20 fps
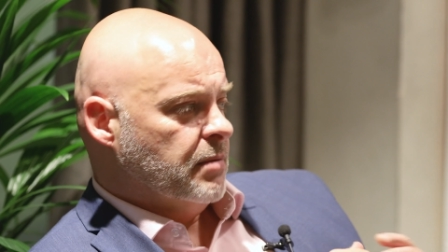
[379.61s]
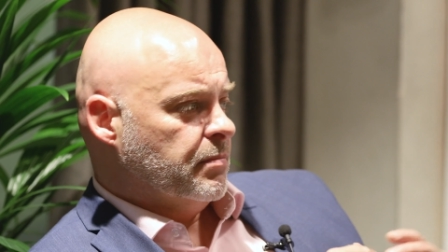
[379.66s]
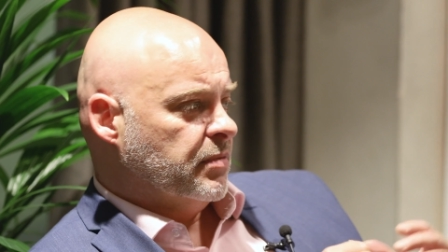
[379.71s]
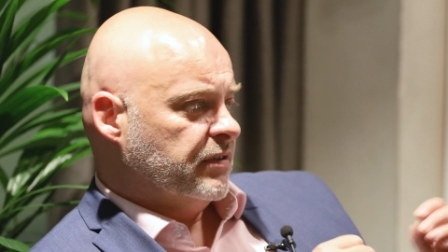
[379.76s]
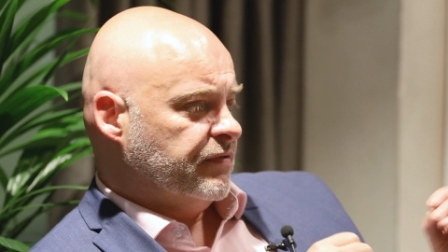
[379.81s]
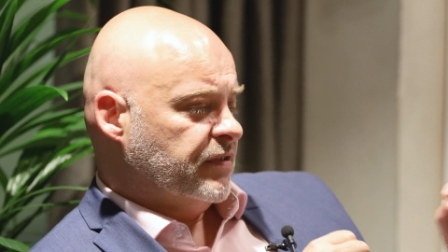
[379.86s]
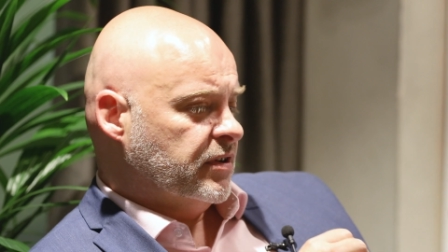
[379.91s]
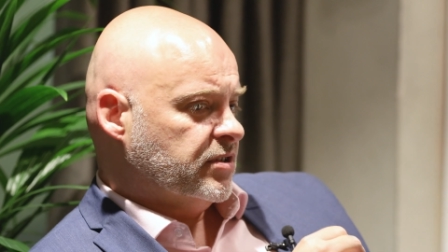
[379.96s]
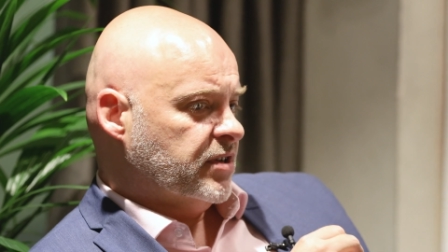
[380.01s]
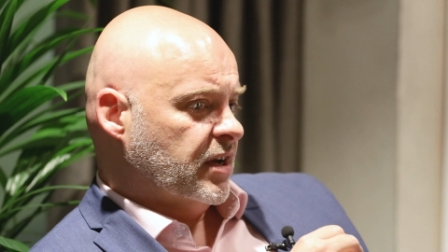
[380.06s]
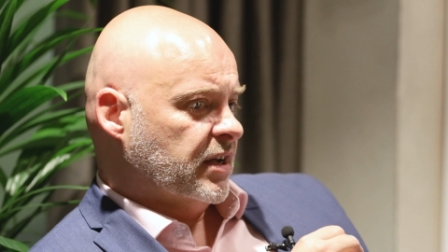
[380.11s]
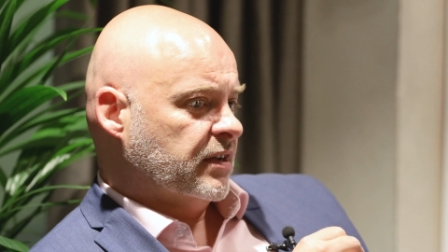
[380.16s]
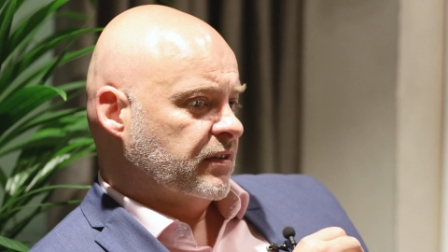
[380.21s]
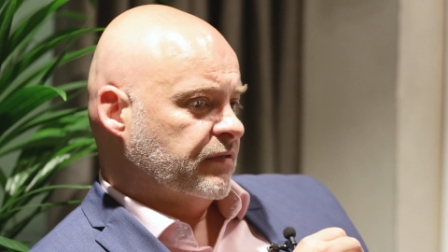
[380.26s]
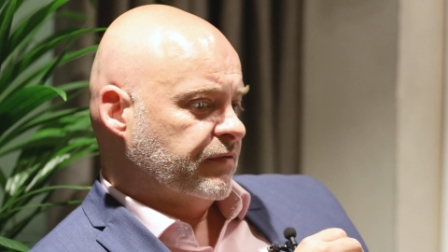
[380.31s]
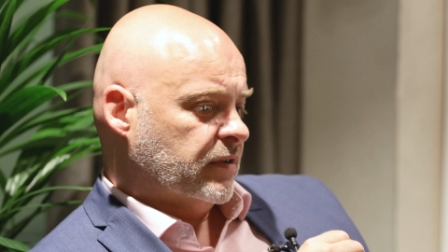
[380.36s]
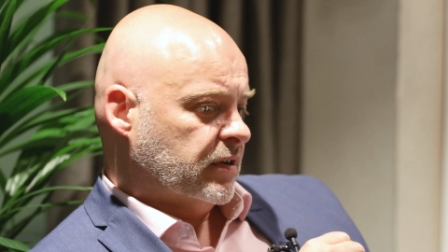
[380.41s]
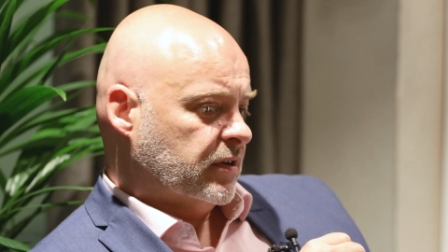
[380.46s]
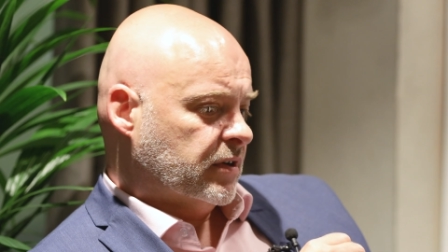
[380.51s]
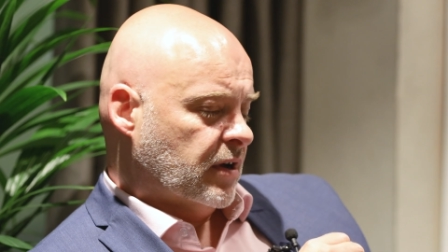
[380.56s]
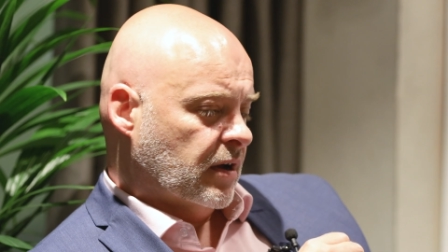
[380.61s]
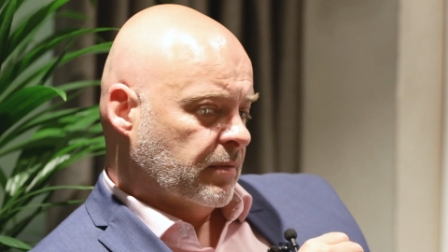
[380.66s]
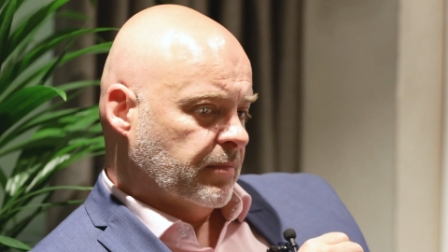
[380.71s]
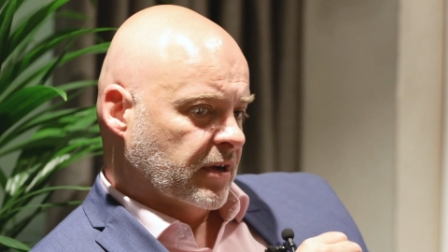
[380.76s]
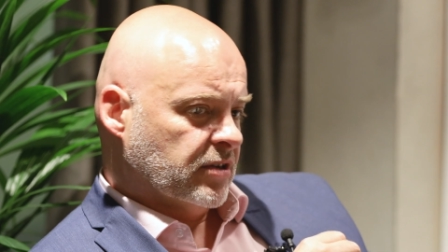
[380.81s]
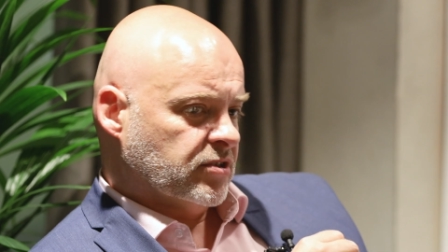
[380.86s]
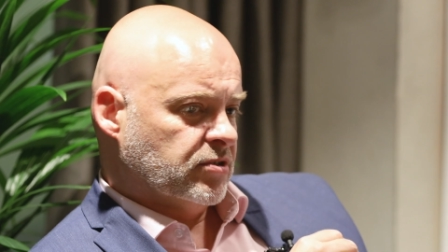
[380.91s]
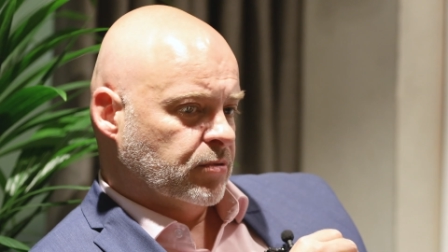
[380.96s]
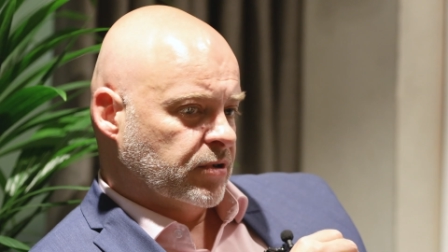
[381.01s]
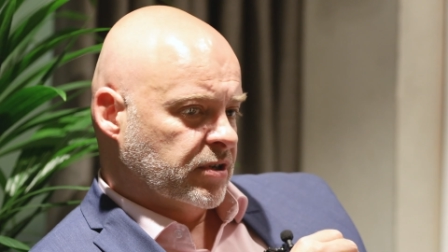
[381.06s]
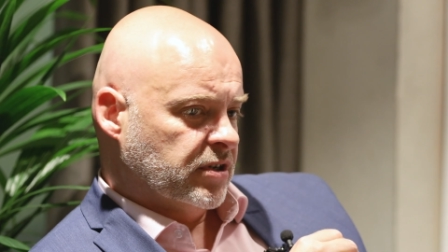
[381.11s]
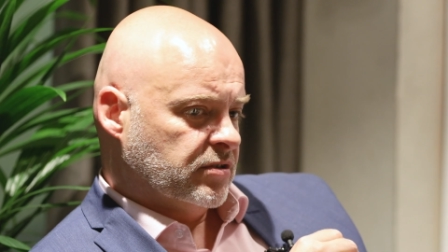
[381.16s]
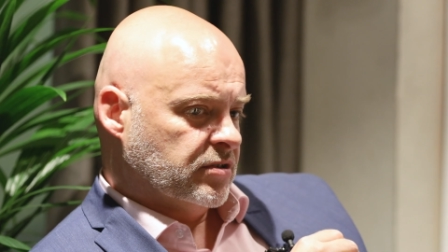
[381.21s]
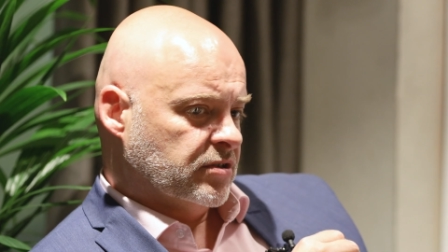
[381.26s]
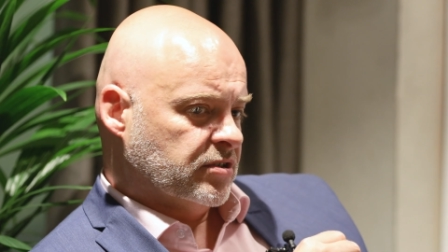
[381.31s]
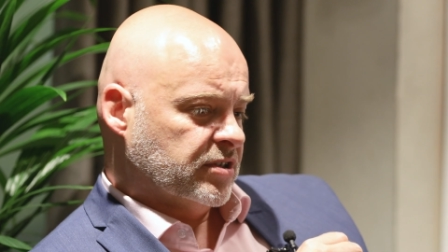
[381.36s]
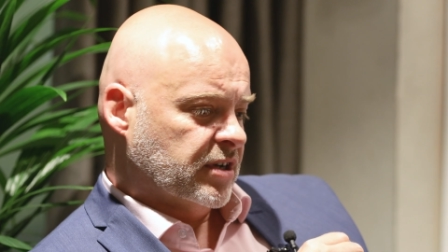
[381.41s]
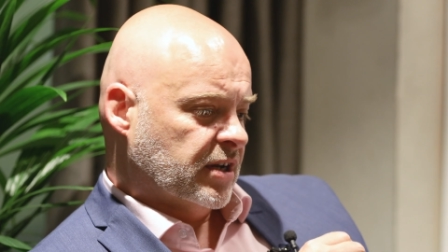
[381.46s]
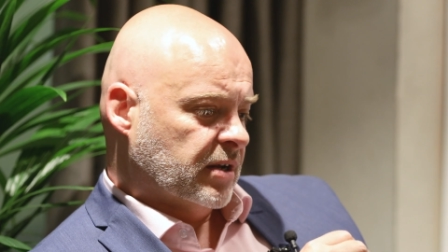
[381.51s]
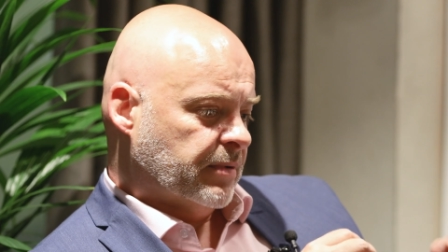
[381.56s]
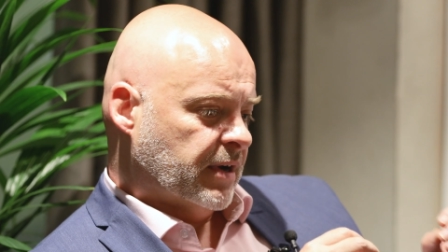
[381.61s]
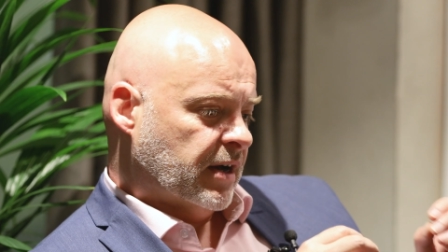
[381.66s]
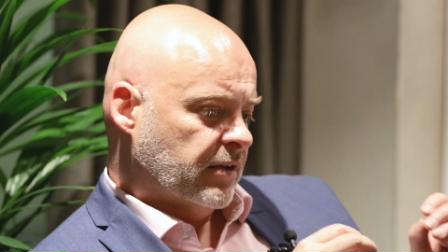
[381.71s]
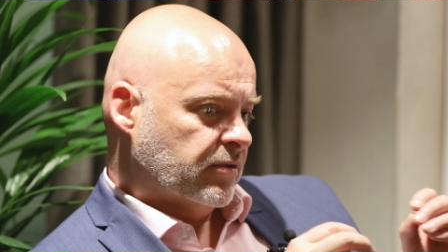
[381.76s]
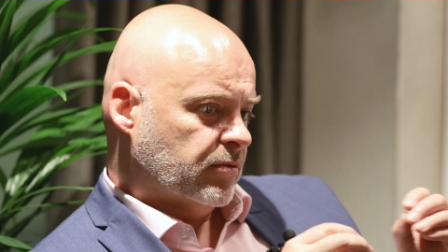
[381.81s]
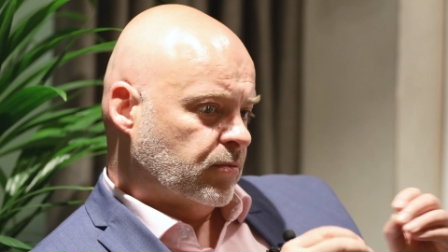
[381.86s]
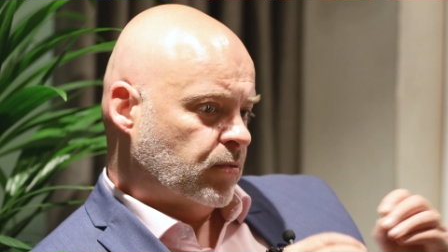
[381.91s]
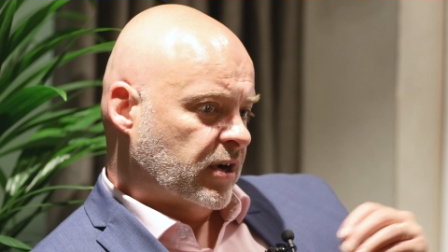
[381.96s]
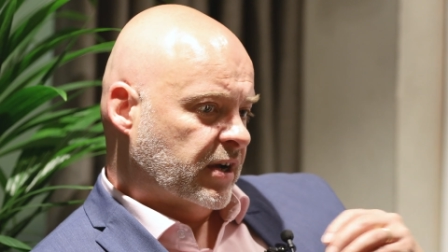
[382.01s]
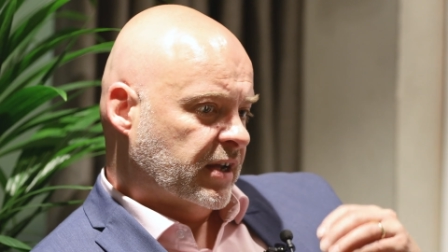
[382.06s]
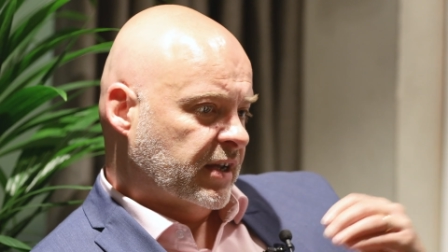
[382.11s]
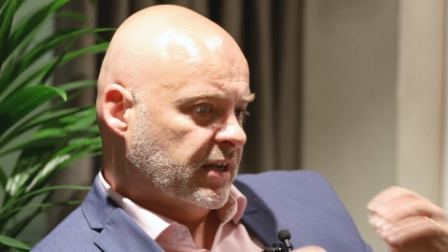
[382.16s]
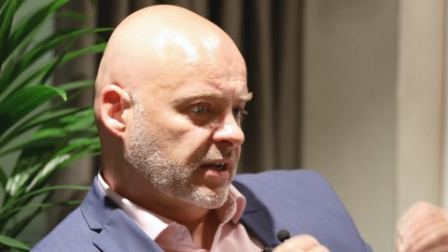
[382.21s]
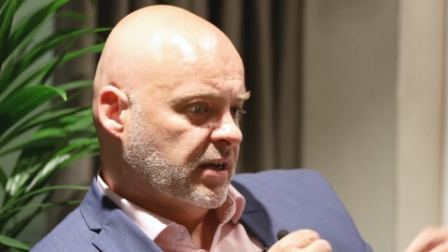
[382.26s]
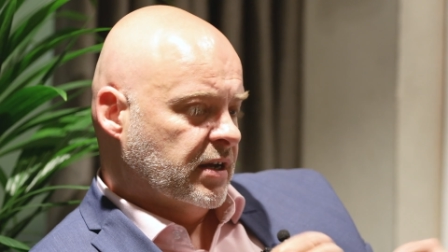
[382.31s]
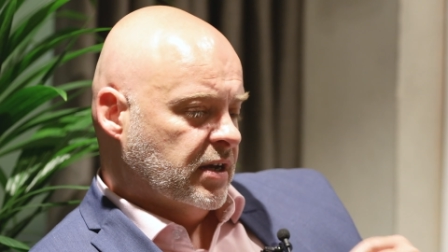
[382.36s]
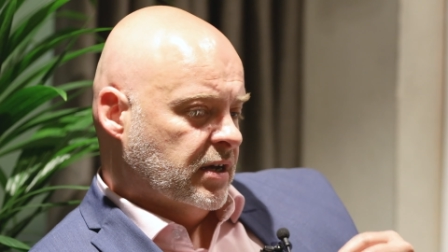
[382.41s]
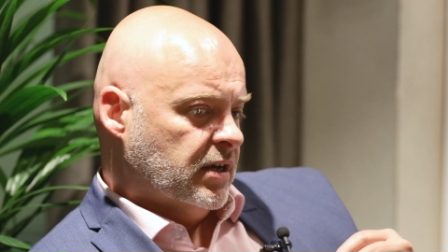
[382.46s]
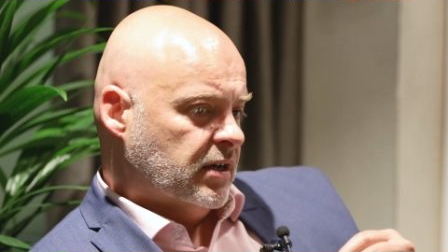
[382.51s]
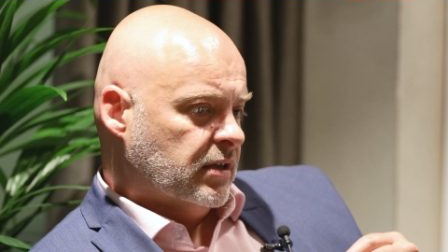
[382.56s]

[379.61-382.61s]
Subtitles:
But if you going back to what you just said about the way